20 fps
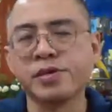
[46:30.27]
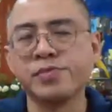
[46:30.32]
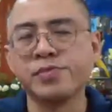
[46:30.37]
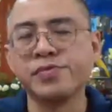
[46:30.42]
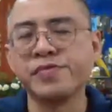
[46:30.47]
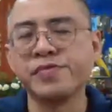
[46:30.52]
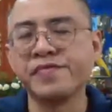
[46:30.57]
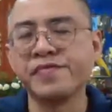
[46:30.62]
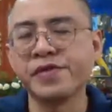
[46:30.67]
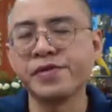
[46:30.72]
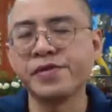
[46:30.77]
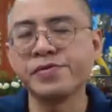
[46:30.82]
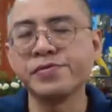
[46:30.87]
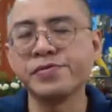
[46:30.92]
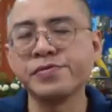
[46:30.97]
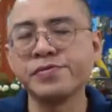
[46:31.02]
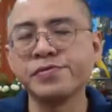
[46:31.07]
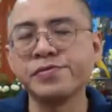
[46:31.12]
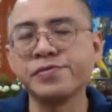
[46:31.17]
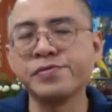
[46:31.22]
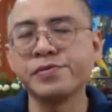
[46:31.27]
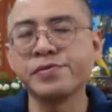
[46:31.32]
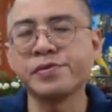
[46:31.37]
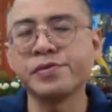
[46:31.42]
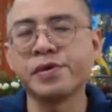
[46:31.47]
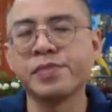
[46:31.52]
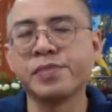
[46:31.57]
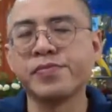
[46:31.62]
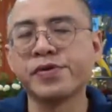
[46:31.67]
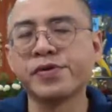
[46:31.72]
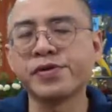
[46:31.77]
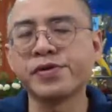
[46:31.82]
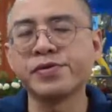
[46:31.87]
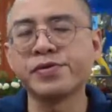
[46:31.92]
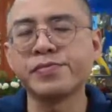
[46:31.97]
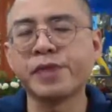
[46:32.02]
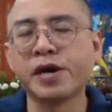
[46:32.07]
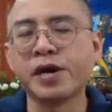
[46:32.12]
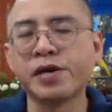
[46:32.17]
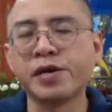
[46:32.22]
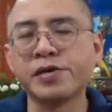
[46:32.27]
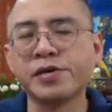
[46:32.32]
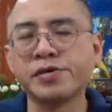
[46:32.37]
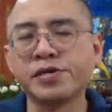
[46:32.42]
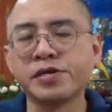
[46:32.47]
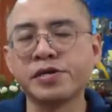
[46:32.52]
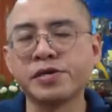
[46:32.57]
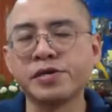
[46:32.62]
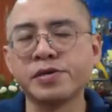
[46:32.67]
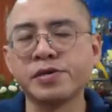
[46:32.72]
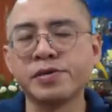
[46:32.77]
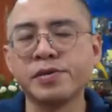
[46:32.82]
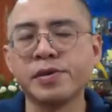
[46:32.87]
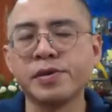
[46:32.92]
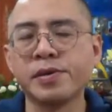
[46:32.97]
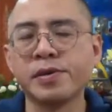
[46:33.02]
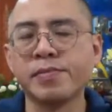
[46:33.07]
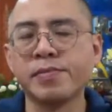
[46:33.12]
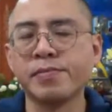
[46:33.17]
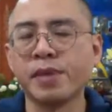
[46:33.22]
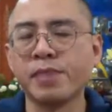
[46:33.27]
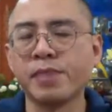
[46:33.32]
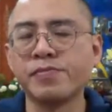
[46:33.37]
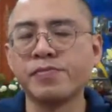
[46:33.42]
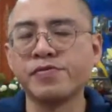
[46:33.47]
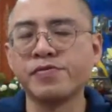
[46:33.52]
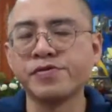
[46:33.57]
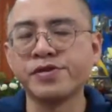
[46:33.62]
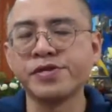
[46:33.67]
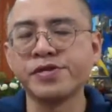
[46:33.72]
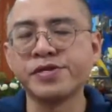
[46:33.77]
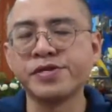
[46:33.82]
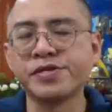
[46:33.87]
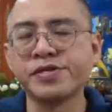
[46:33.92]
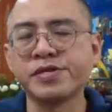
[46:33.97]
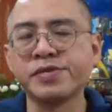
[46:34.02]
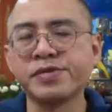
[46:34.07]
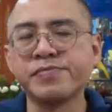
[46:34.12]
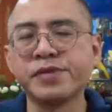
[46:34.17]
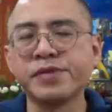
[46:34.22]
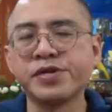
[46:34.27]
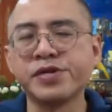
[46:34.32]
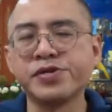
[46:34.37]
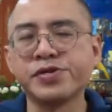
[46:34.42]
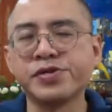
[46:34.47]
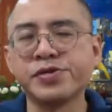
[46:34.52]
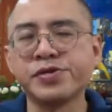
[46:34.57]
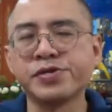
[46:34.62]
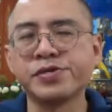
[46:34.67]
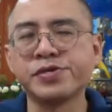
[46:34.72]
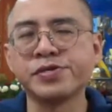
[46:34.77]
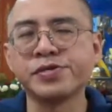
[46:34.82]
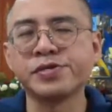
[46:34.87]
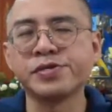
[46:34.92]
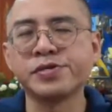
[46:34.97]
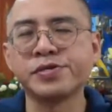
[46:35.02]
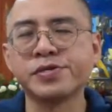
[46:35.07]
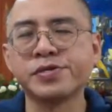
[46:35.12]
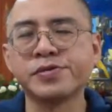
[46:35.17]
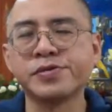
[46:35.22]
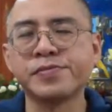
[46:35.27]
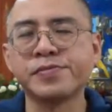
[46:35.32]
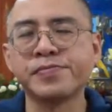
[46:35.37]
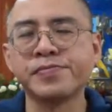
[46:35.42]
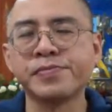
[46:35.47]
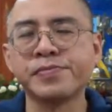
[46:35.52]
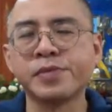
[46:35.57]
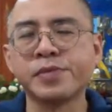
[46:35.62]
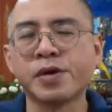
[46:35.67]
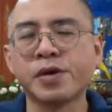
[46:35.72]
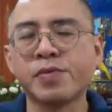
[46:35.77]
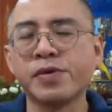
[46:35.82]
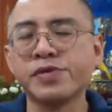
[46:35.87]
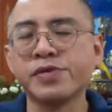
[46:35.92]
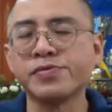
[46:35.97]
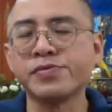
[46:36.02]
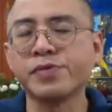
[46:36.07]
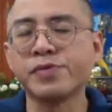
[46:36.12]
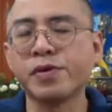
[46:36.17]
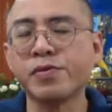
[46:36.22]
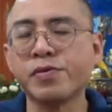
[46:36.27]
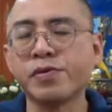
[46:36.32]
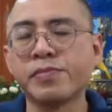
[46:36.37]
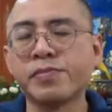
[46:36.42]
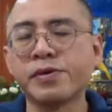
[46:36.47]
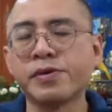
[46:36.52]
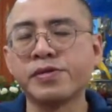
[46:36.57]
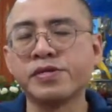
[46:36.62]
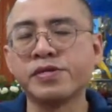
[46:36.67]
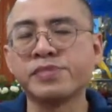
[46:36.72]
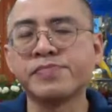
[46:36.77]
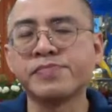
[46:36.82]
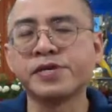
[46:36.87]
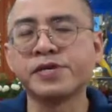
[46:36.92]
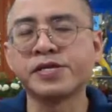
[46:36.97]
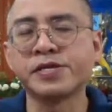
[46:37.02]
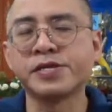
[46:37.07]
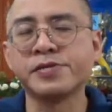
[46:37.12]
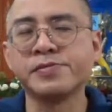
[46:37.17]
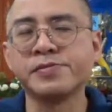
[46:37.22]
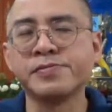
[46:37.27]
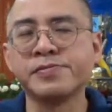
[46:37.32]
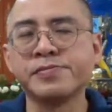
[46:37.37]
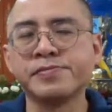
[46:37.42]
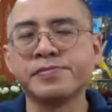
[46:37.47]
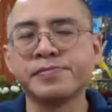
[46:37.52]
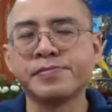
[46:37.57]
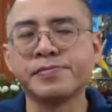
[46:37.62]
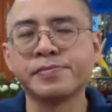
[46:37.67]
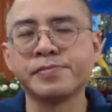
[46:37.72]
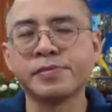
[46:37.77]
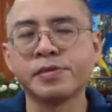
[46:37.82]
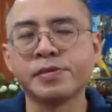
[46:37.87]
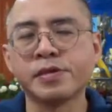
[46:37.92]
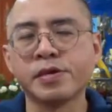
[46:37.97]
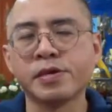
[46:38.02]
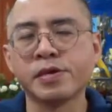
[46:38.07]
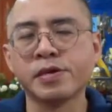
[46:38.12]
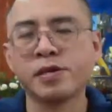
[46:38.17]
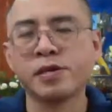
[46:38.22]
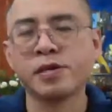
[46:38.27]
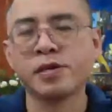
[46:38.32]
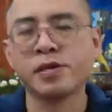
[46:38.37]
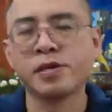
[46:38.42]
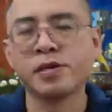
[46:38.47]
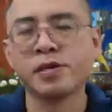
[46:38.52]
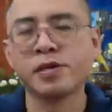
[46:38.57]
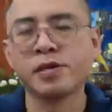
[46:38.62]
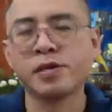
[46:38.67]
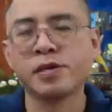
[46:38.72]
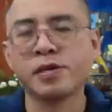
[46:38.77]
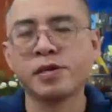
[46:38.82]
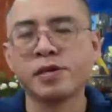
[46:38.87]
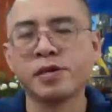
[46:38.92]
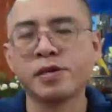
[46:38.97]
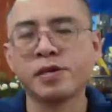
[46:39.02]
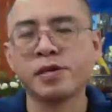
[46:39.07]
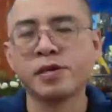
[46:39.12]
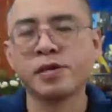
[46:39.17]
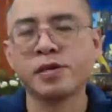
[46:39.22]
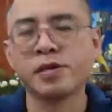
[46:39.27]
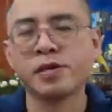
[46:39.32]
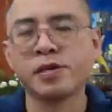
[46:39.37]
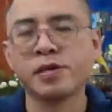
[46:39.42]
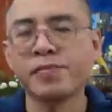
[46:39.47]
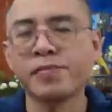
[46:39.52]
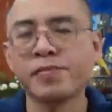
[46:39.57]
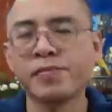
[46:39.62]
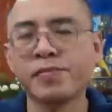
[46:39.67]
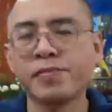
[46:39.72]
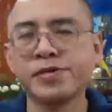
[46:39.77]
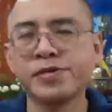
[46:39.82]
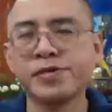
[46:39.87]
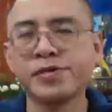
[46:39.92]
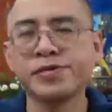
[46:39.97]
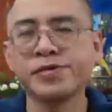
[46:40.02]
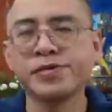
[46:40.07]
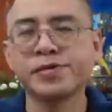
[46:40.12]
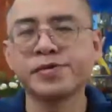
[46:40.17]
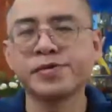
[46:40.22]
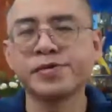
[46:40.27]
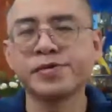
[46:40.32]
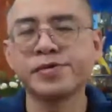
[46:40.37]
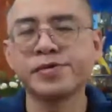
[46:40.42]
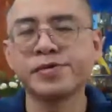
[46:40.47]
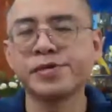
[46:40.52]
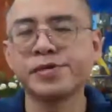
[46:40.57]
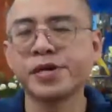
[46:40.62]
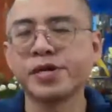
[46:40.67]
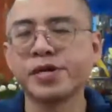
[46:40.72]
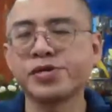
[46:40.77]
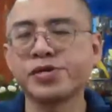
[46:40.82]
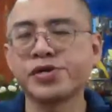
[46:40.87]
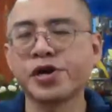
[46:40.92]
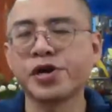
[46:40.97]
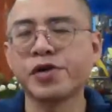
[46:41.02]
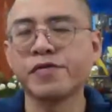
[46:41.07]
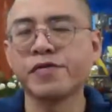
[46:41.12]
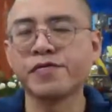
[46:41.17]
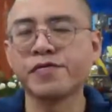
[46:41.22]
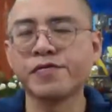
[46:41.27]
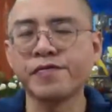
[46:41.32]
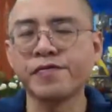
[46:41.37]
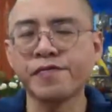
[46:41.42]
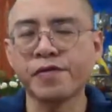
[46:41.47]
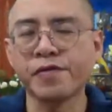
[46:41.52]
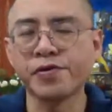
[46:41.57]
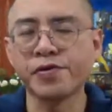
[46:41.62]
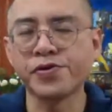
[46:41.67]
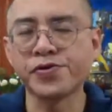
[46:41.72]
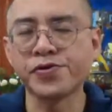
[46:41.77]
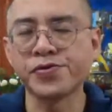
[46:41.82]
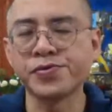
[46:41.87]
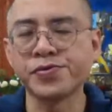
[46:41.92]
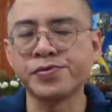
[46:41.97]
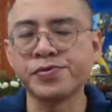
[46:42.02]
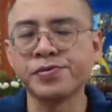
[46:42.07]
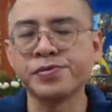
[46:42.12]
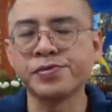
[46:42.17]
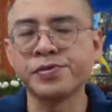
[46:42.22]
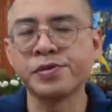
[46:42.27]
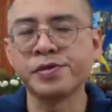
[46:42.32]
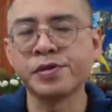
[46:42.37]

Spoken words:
Review or bring to mind memories, images, what you know about this person, their share of happiness, their share of good fortune,